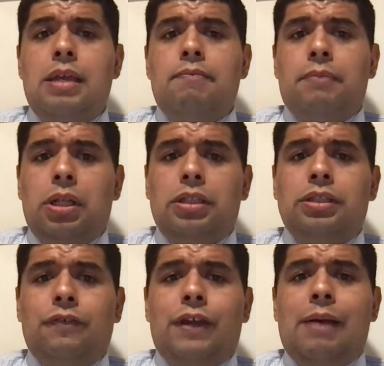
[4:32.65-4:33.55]
millions
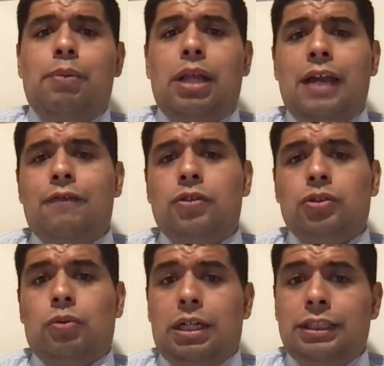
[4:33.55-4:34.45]
of Apple iPhones
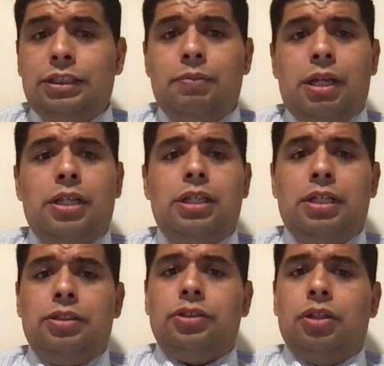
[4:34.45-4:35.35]
were estimated to
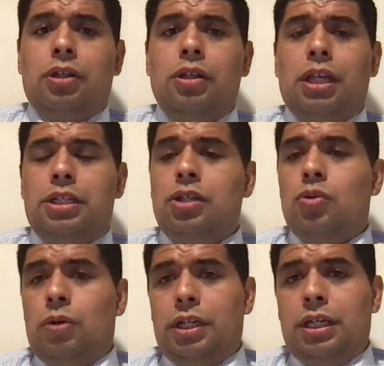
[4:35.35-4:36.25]
enter circulation in
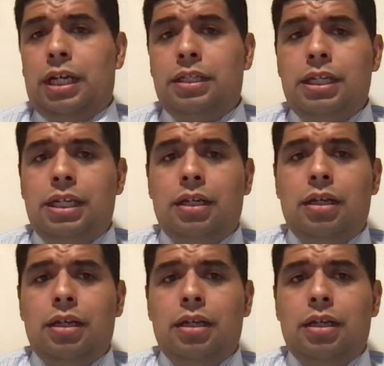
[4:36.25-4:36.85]
2019.